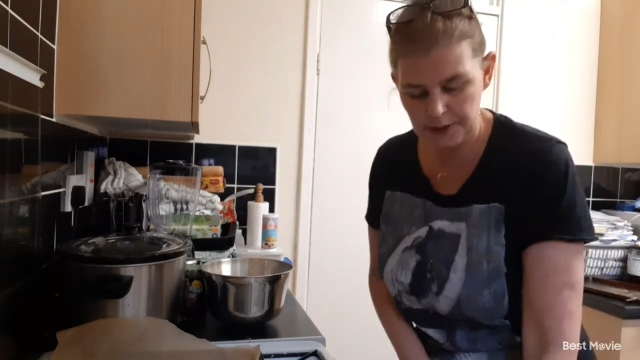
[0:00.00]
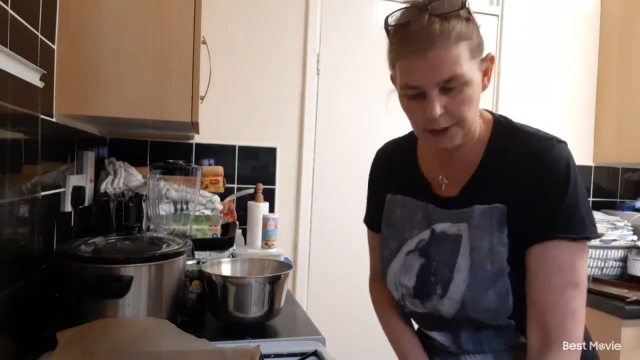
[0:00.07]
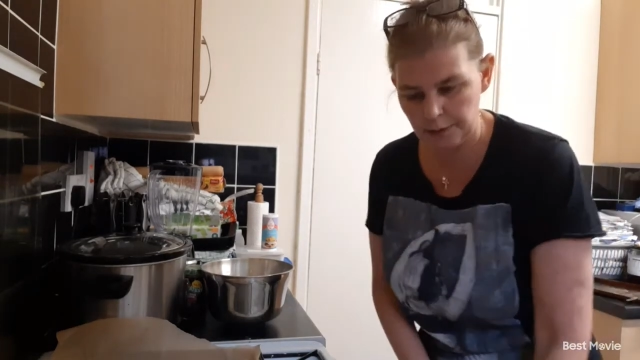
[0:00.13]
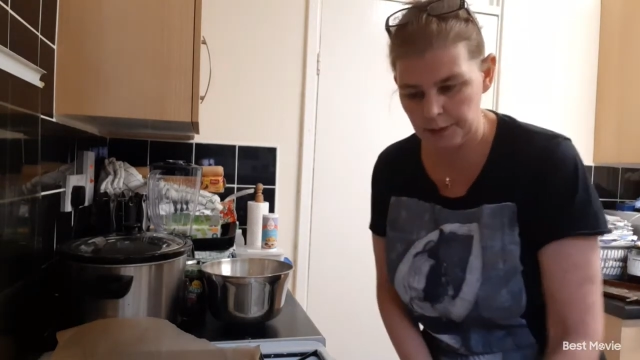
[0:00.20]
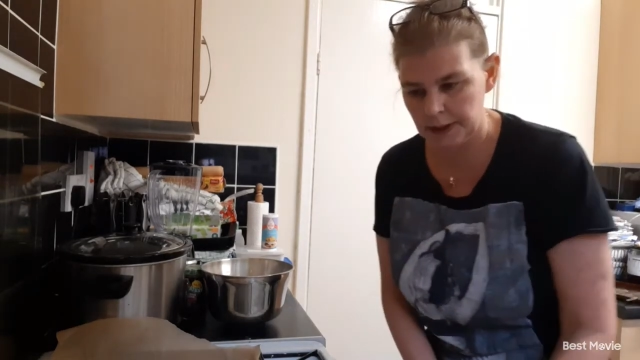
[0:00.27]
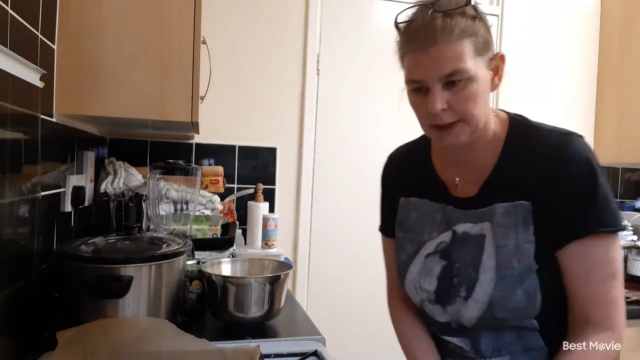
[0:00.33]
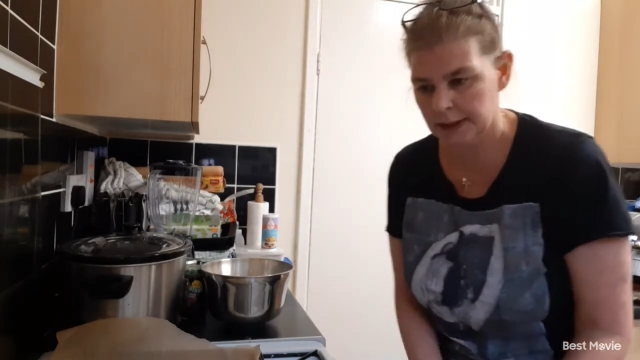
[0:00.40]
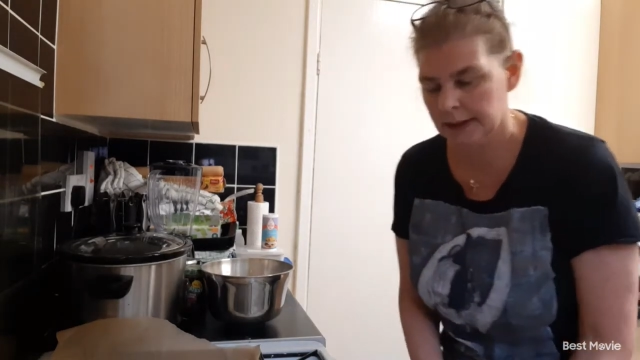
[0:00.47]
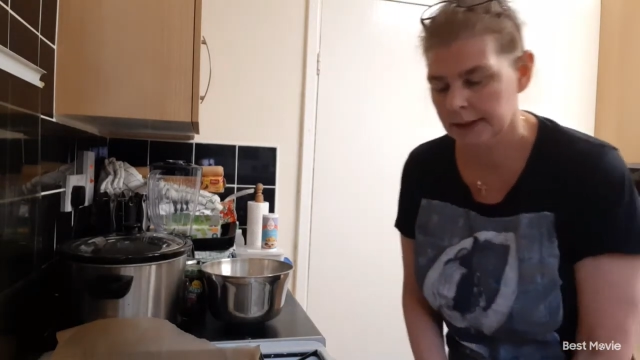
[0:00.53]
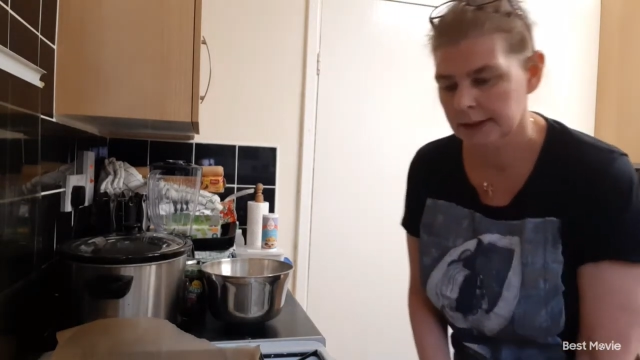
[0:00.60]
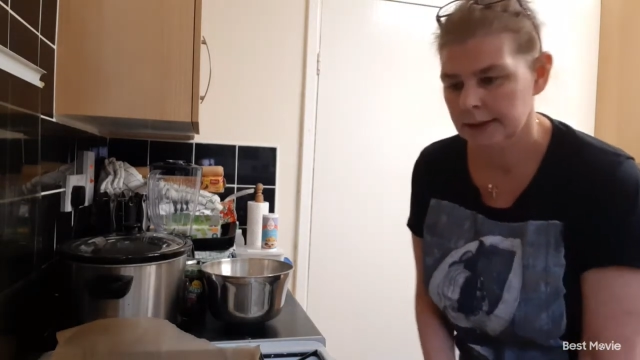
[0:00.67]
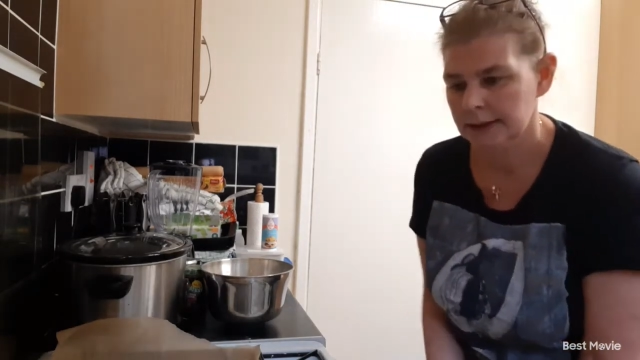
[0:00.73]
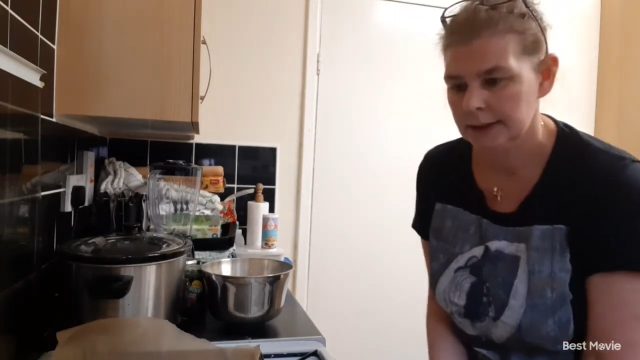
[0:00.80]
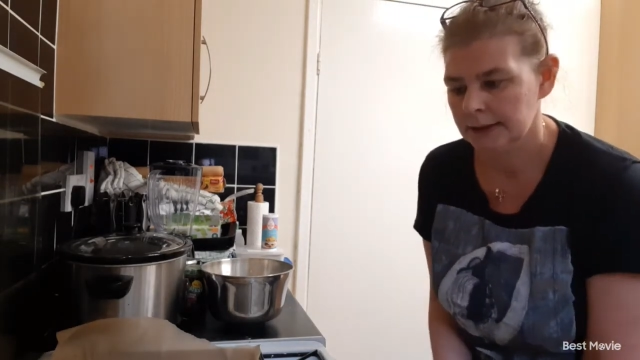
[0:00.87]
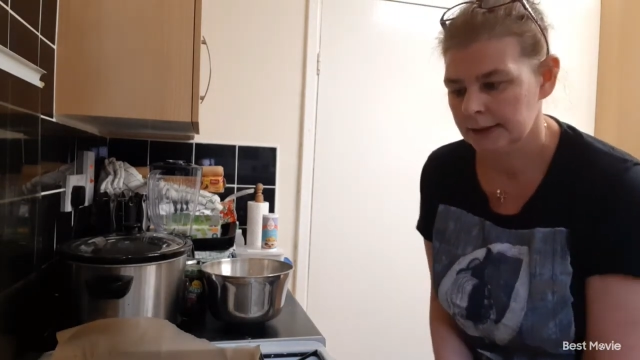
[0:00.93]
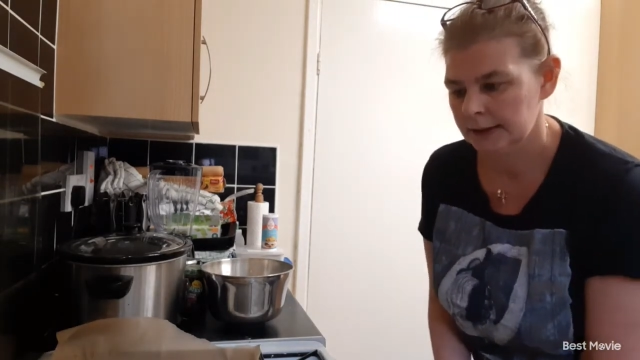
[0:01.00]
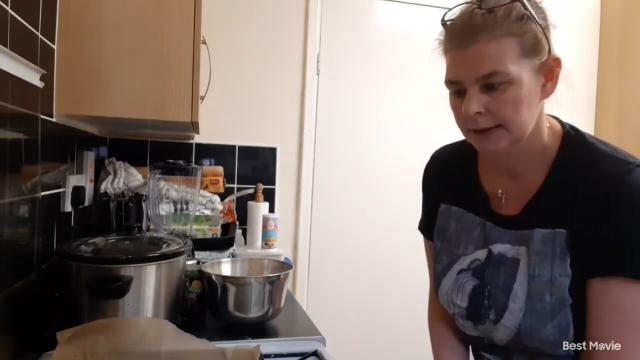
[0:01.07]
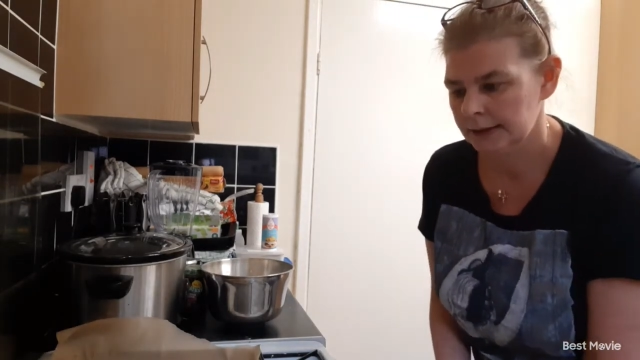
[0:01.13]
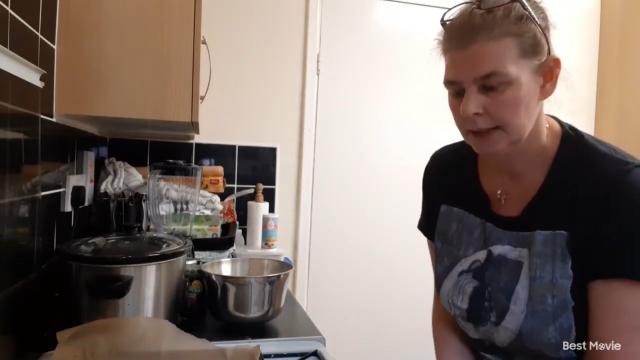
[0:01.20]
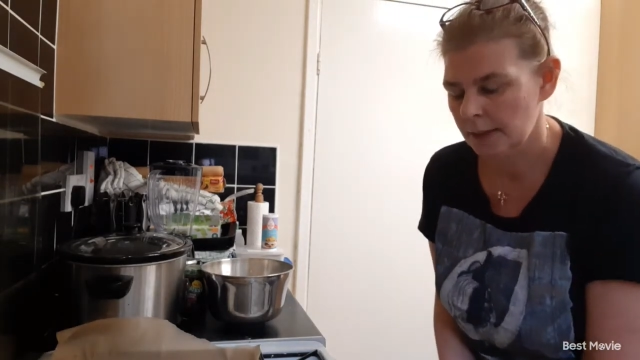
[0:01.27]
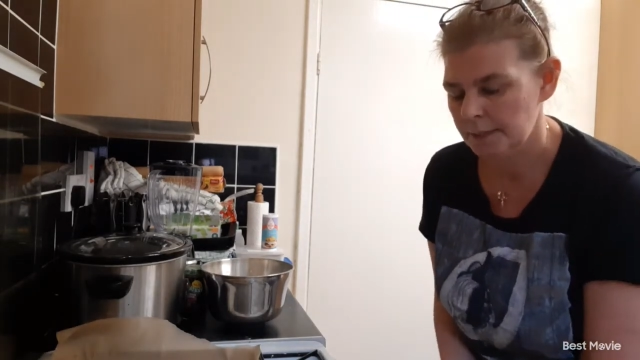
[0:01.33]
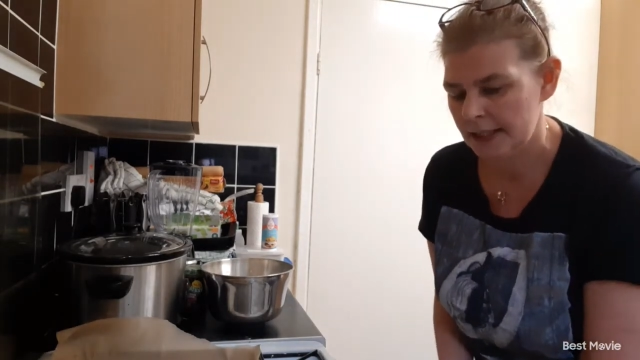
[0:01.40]
So
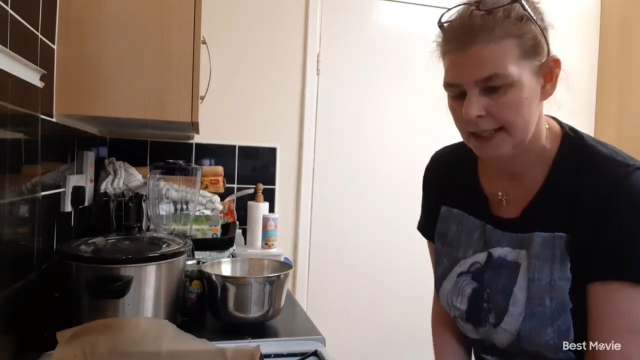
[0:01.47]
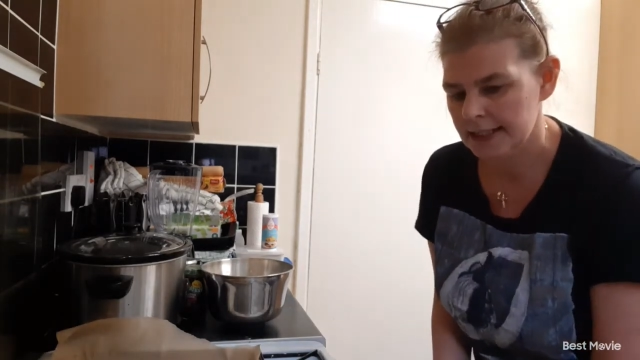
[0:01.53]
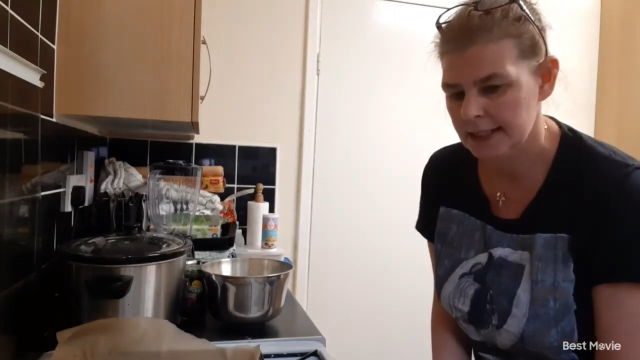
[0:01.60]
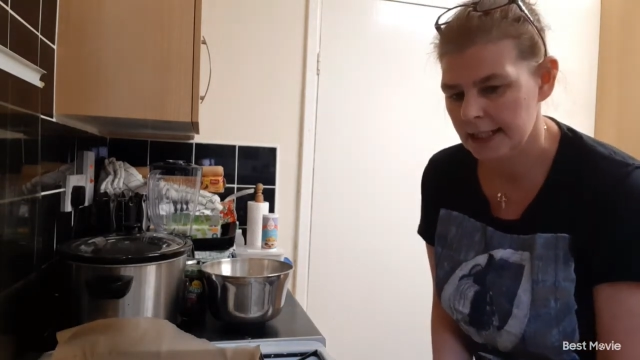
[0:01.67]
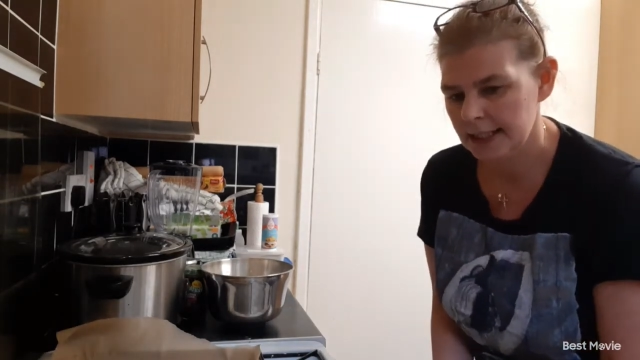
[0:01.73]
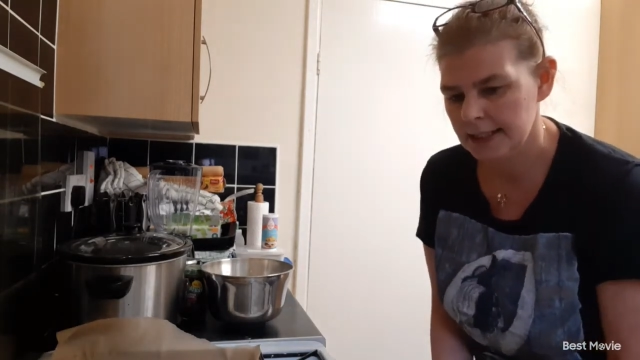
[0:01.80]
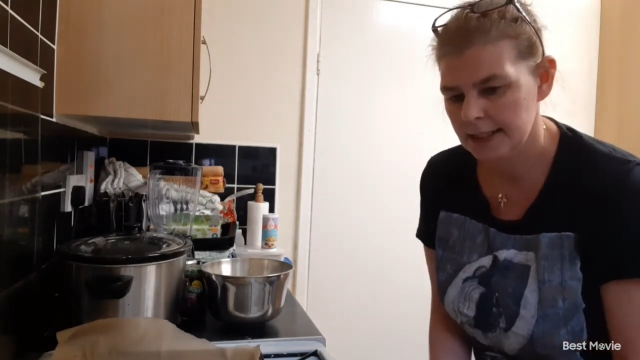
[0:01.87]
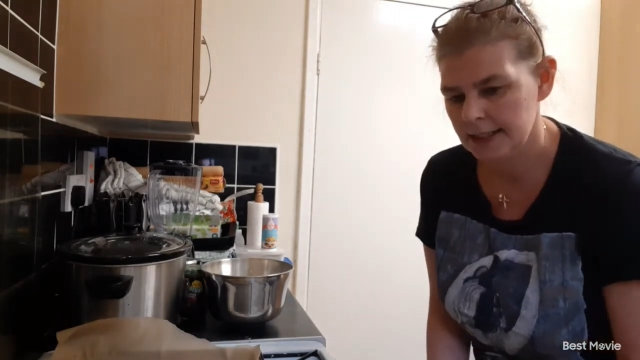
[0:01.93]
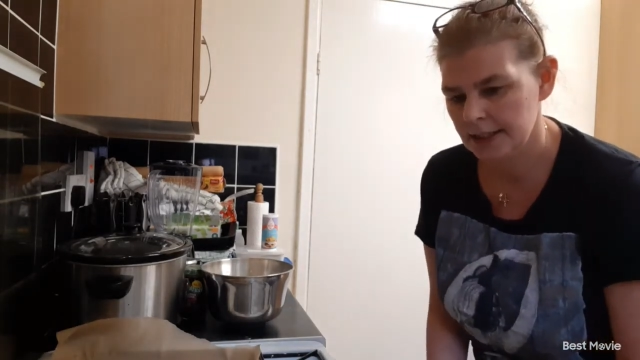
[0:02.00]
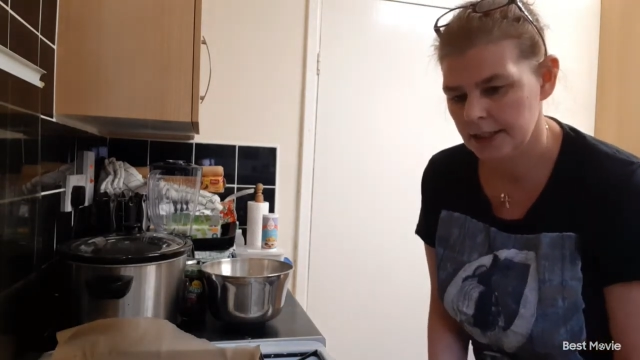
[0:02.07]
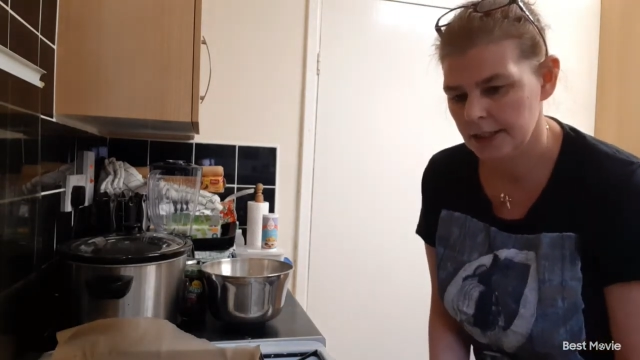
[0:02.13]
I'll be excited